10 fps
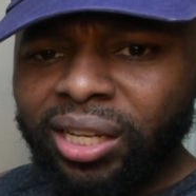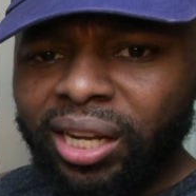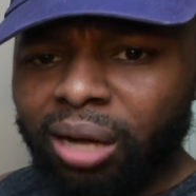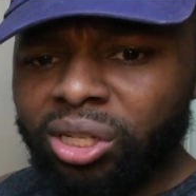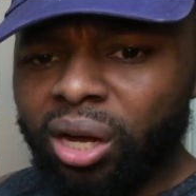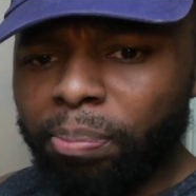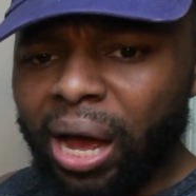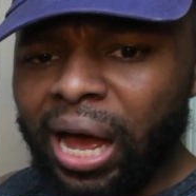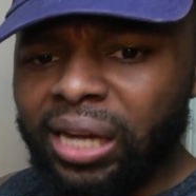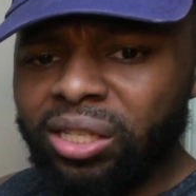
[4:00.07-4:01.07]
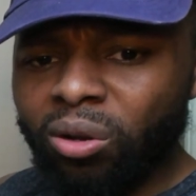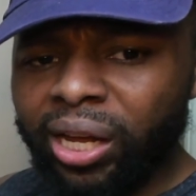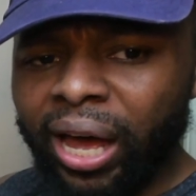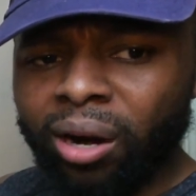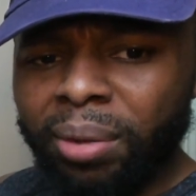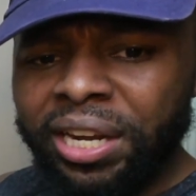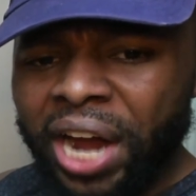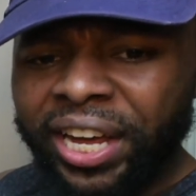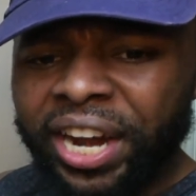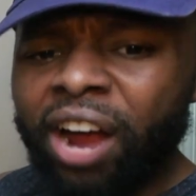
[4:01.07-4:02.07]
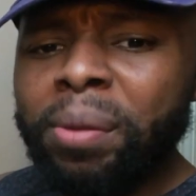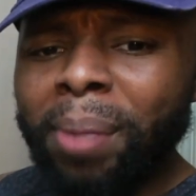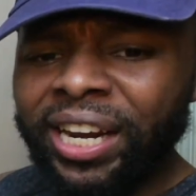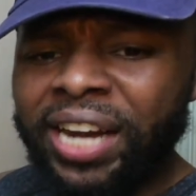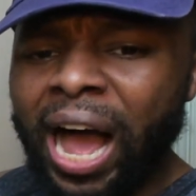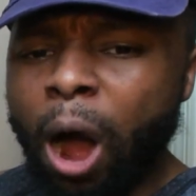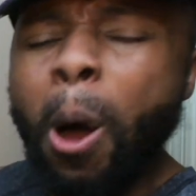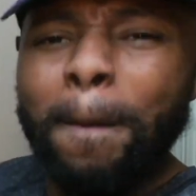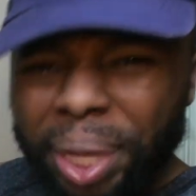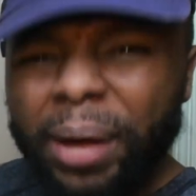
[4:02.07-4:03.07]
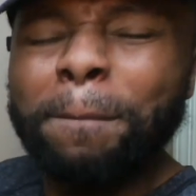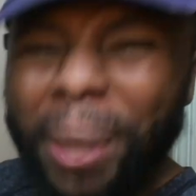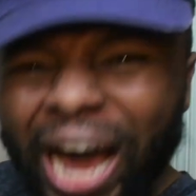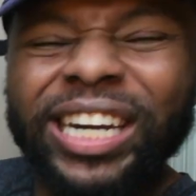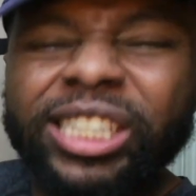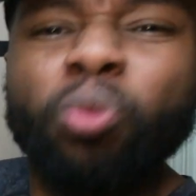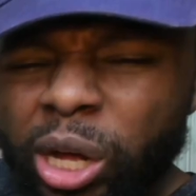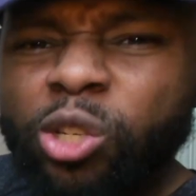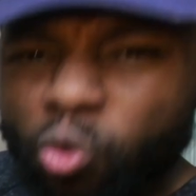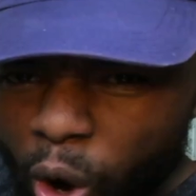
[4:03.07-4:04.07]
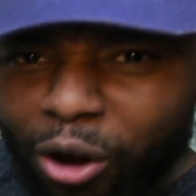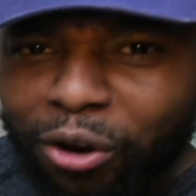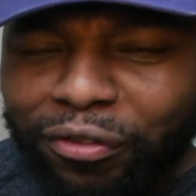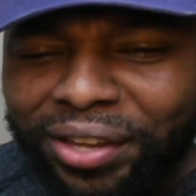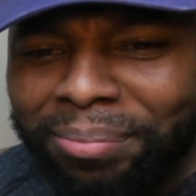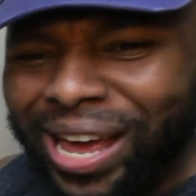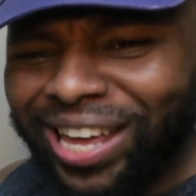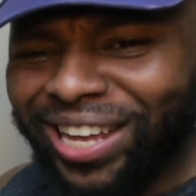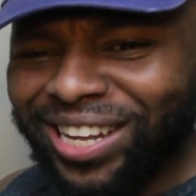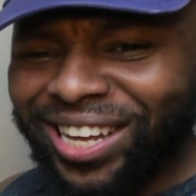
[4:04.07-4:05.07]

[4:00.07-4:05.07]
That was a good pass, though. Look at him. He's knocking everybody down. Big bodies. We swerving, man.